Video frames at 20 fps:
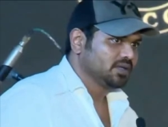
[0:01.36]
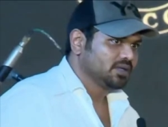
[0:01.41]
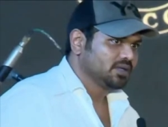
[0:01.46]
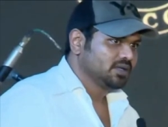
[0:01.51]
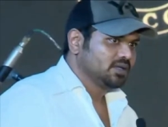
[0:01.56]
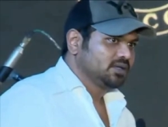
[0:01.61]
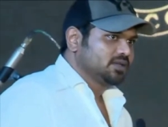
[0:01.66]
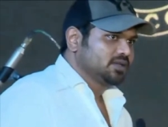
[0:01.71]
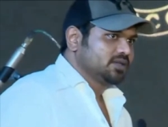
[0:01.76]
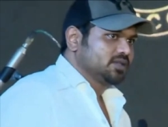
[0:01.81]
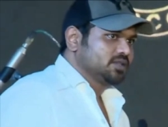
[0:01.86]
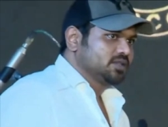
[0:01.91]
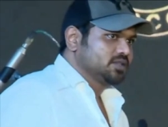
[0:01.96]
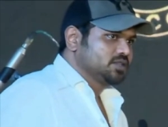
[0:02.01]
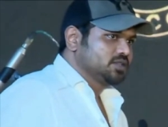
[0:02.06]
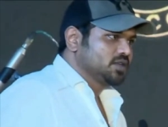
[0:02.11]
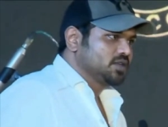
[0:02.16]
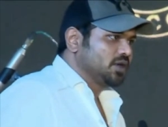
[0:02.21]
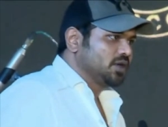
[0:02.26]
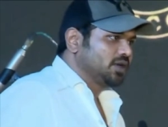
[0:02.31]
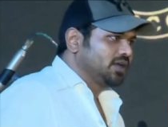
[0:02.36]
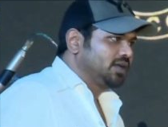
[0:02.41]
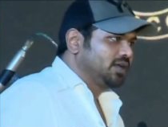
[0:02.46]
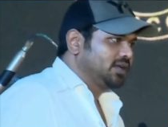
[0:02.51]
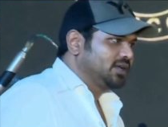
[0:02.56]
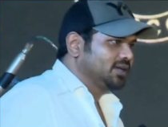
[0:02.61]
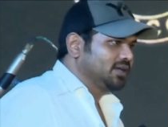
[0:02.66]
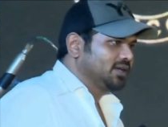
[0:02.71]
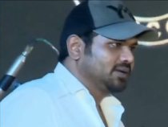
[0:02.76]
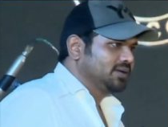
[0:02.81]
Sorry,
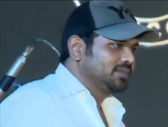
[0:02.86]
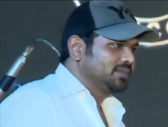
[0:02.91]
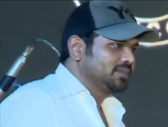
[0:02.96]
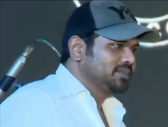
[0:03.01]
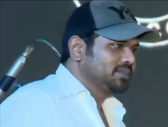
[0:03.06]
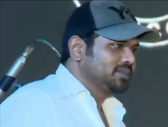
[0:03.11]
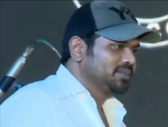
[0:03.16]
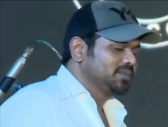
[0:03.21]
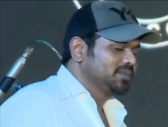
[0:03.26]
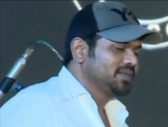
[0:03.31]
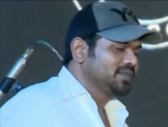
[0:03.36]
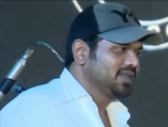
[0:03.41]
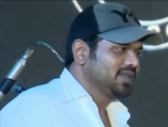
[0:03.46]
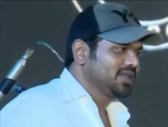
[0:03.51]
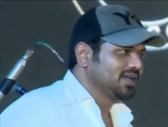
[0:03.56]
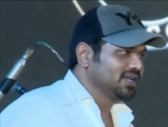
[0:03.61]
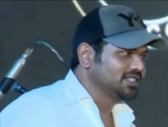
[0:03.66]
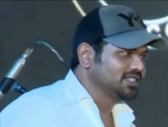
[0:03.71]
I can't speak Kannada.